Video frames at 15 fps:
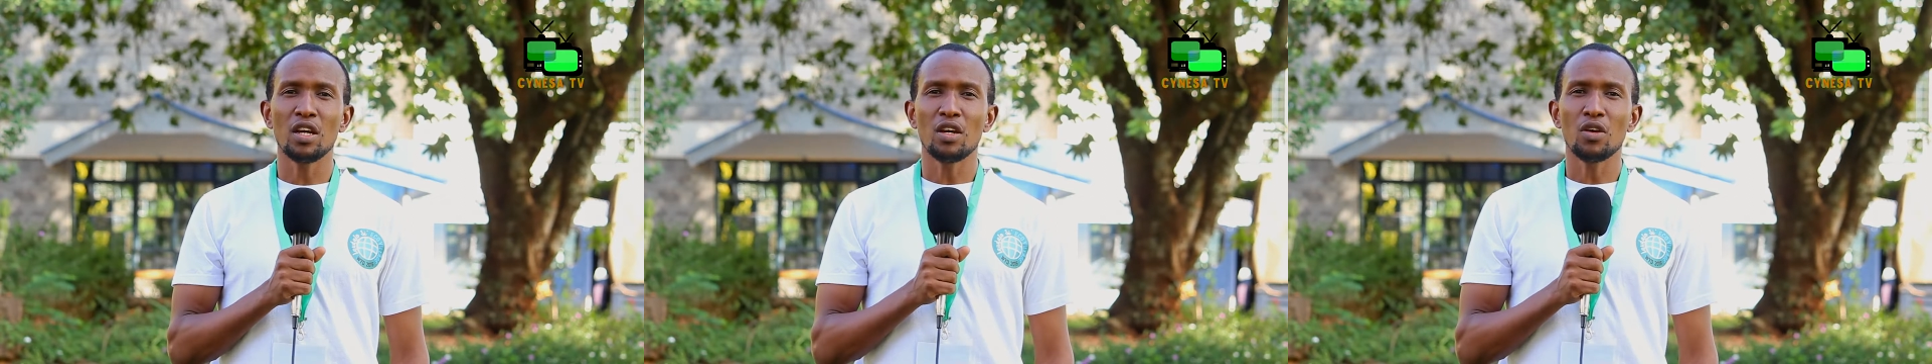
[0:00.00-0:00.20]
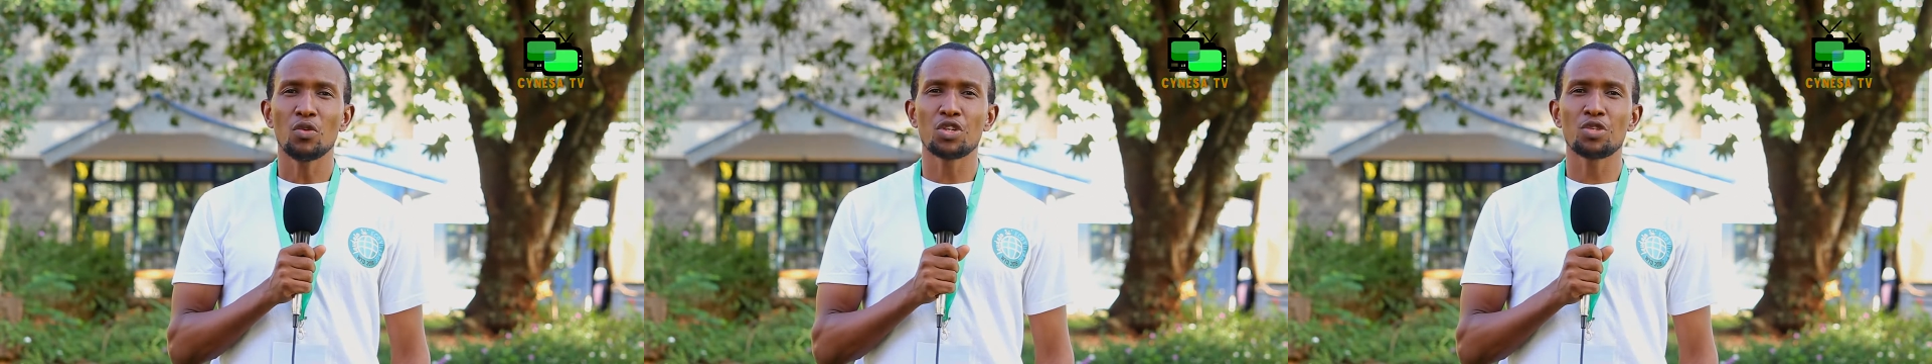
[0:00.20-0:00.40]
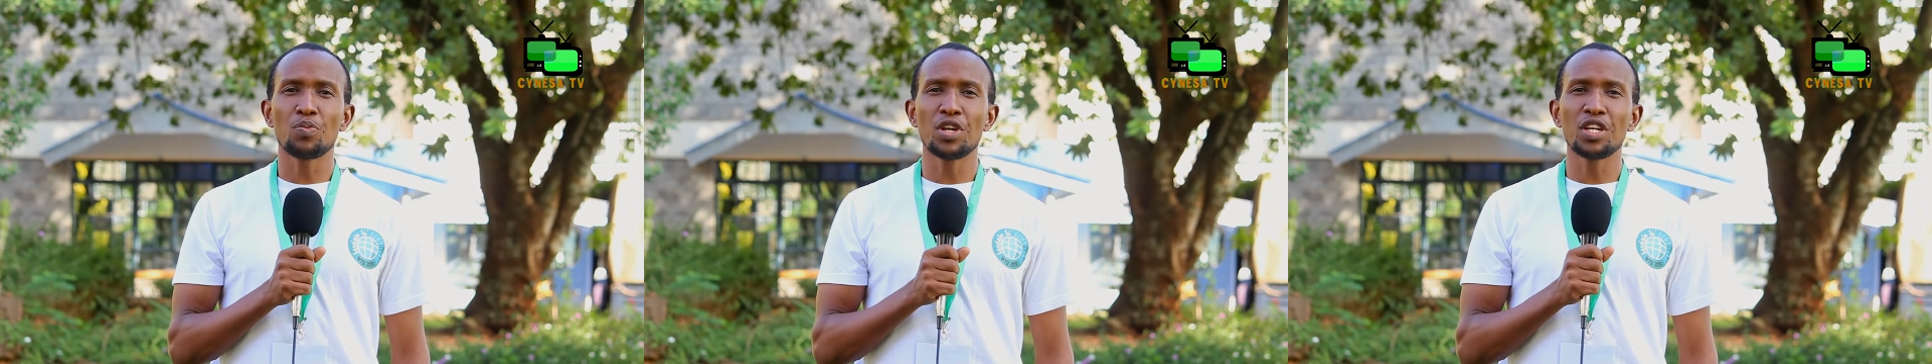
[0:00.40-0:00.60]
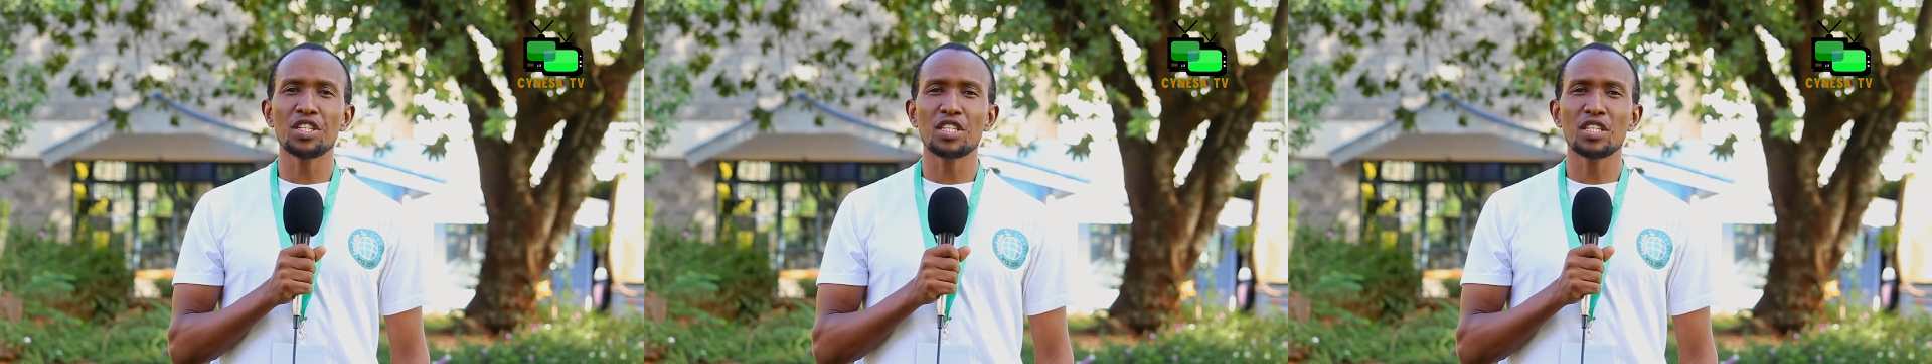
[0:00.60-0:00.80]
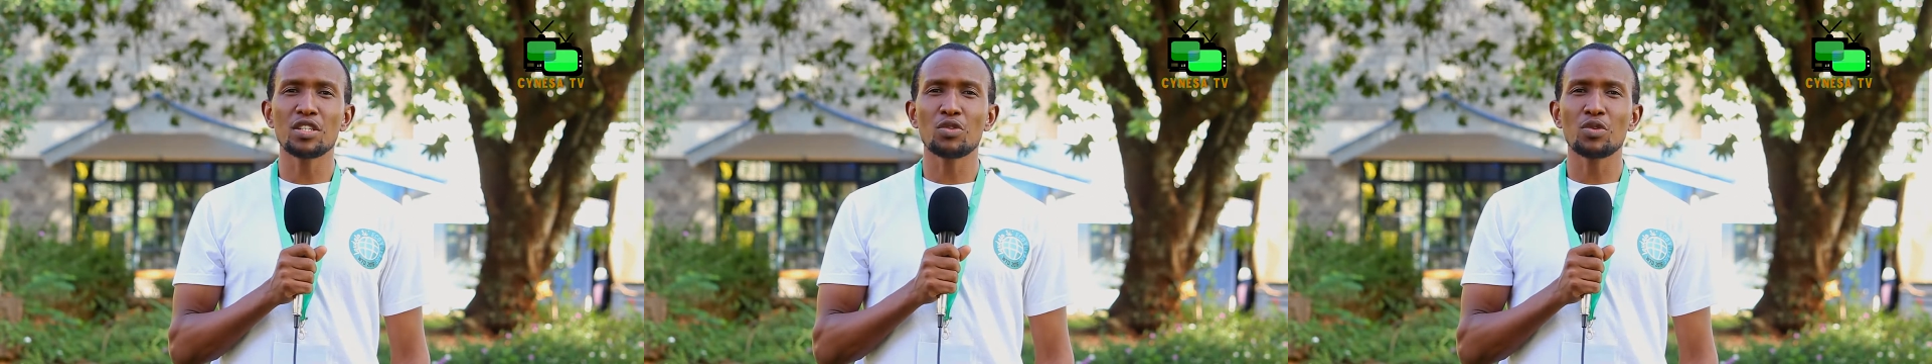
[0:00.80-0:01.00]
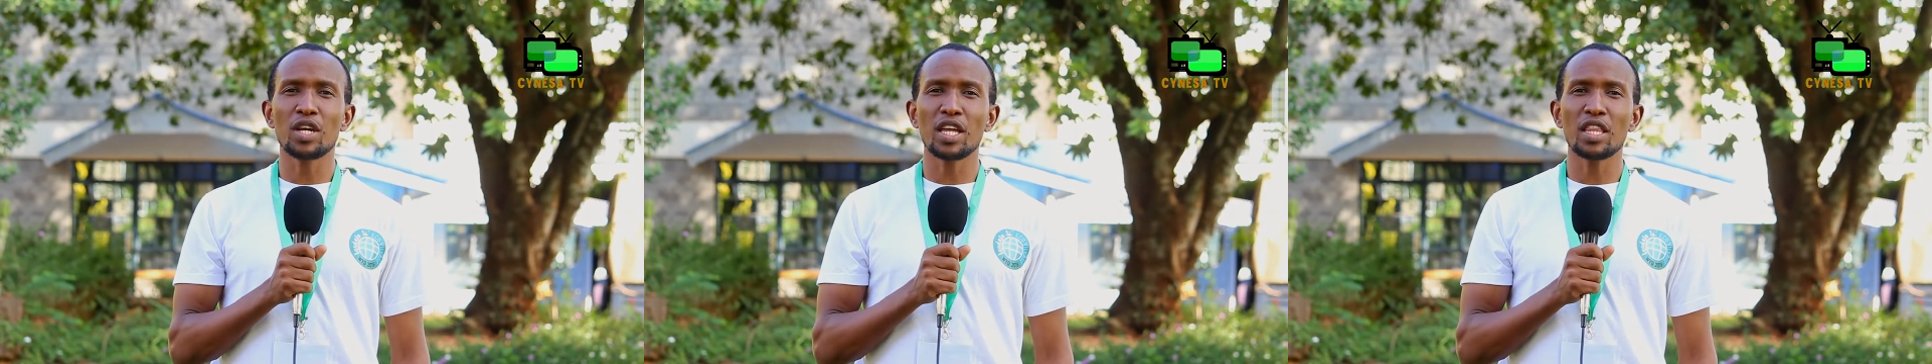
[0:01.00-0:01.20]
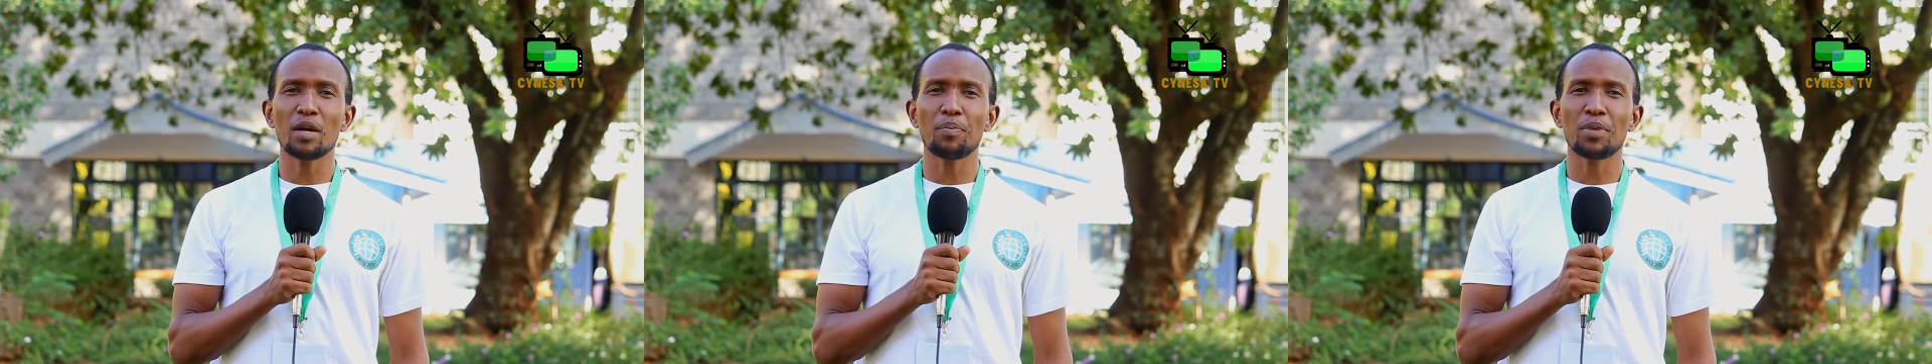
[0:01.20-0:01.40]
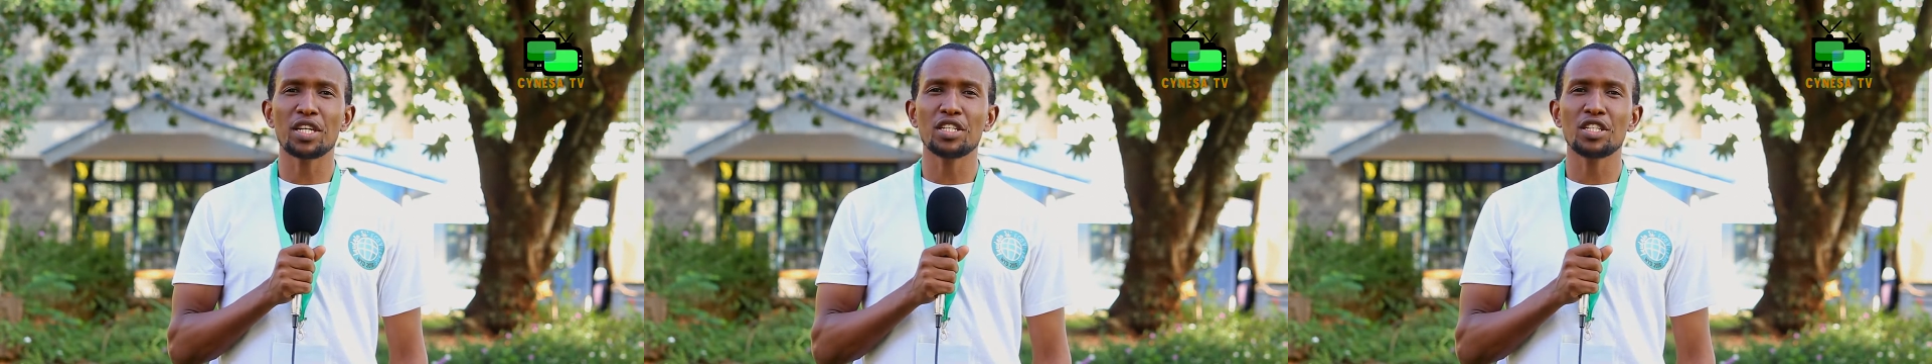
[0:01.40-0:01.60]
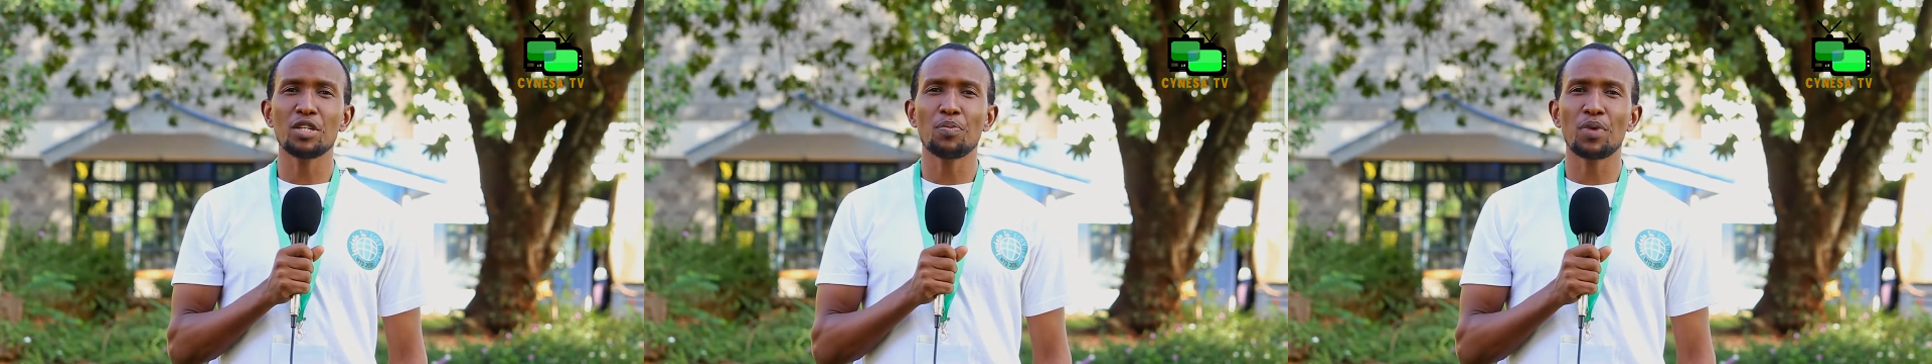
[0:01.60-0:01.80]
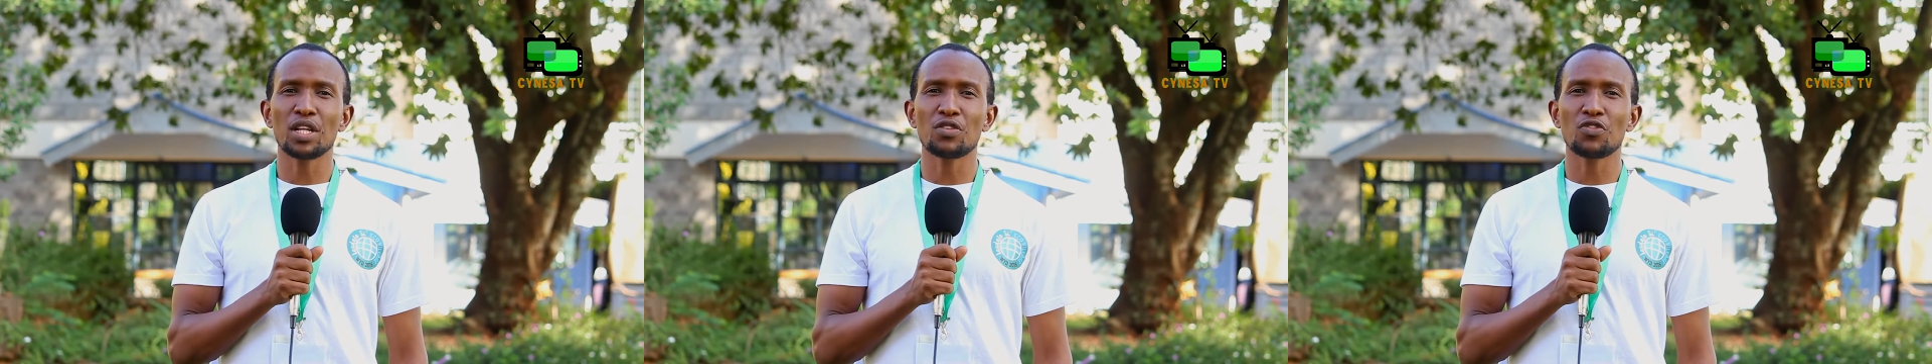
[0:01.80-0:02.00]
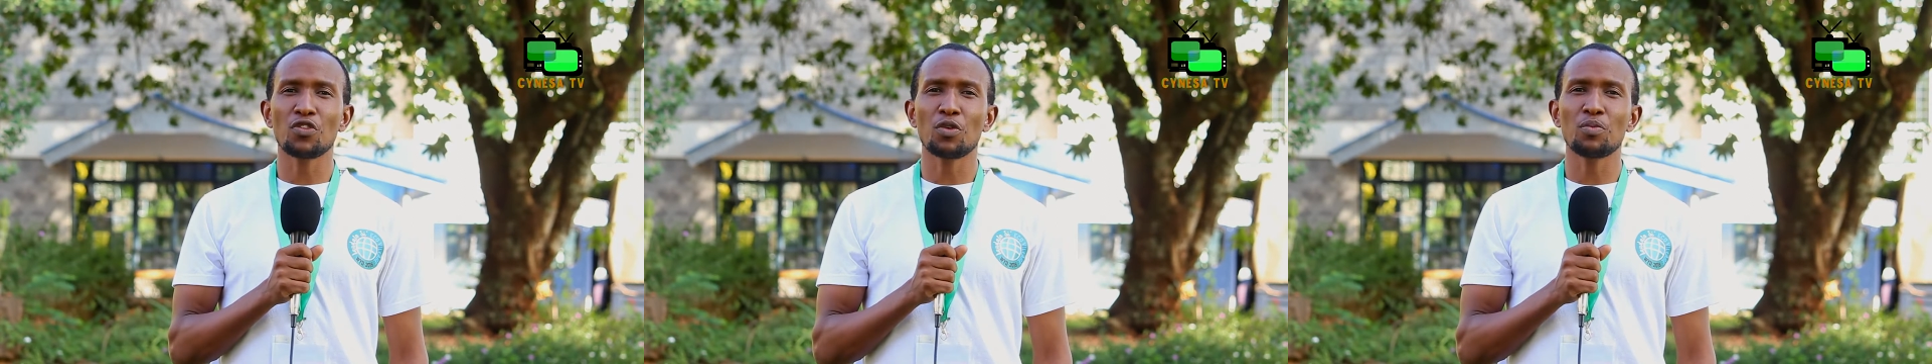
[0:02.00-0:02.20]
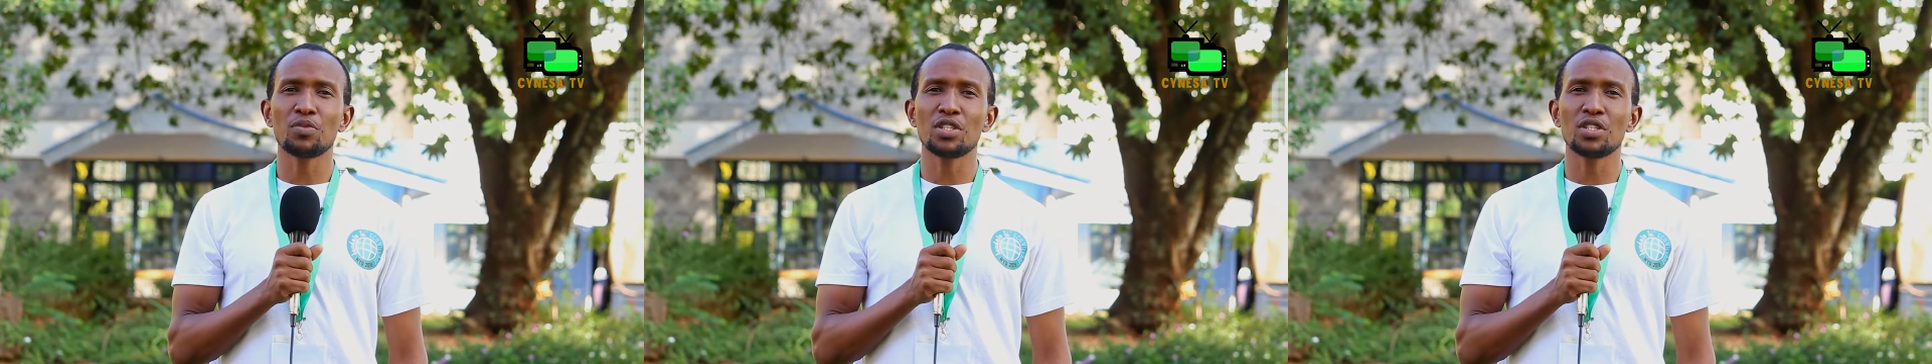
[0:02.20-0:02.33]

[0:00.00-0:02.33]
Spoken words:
which brings together participants from